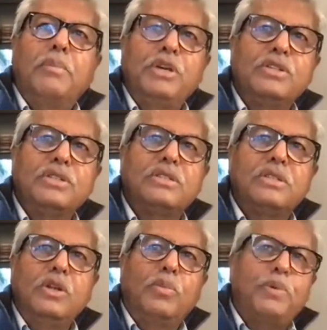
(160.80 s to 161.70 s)
because
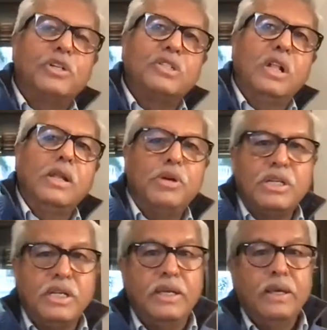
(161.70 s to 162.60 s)
personal
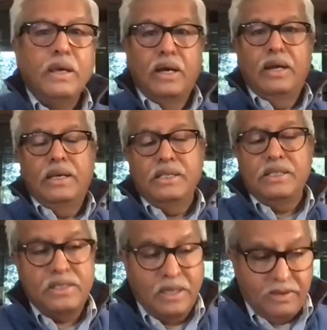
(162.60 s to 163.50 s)
liberty
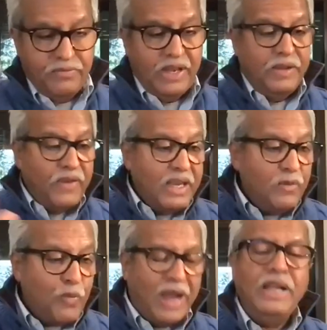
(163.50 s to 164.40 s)
is a very,
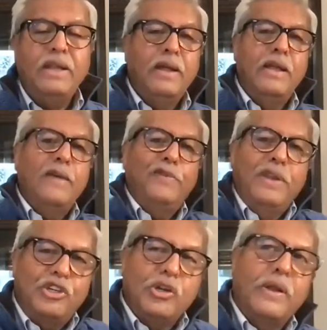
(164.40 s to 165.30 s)
very wide
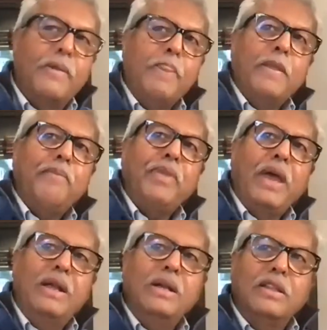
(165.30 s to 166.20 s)
definition,
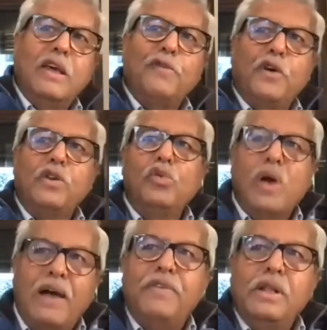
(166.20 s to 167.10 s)
and therefore you
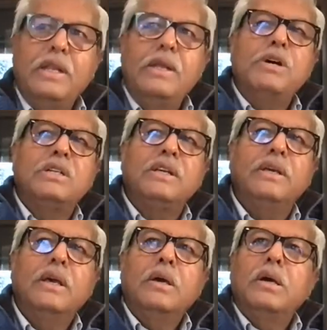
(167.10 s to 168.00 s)
have
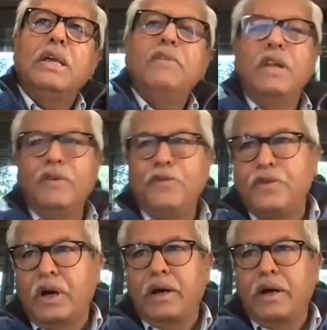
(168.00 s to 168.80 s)
liberty even if